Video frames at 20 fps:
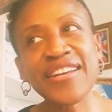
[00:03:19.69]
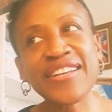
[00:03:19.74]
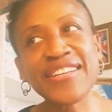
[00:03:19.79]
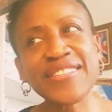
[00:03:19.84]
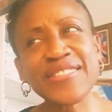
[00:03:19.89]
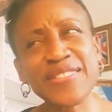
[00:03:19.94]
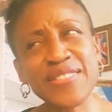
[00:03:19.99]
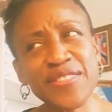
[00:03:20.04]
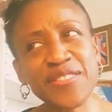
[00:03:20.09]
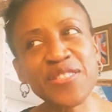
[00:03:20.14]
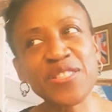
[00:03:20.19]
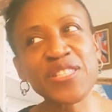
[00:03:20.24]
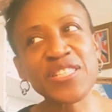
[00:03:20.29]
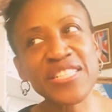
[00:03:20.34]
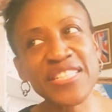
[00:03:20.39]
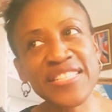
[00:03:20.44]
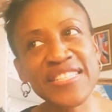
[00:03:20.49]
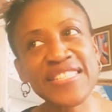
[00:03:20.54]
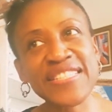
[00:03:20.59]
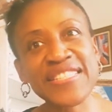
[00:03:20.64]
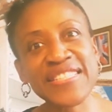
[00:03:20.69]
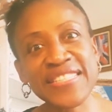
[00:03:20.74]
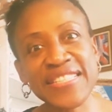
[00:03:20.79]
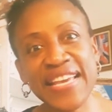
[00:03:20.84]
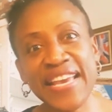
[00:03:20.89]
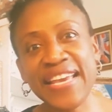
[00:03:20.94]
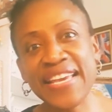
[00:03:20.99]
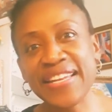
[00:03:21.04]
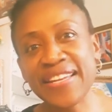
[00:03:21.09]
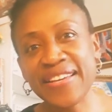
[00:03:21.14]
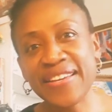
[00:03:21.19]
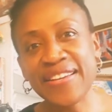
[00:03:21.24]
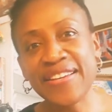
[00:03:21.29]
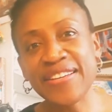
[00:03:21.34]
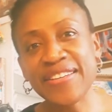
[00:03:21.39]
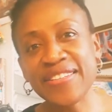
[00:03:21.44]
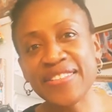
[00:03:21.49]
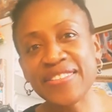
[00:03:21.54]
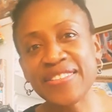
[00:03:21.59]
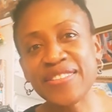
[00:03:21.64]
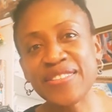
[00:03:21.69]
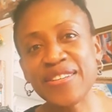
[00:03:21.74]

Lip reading: is usually stated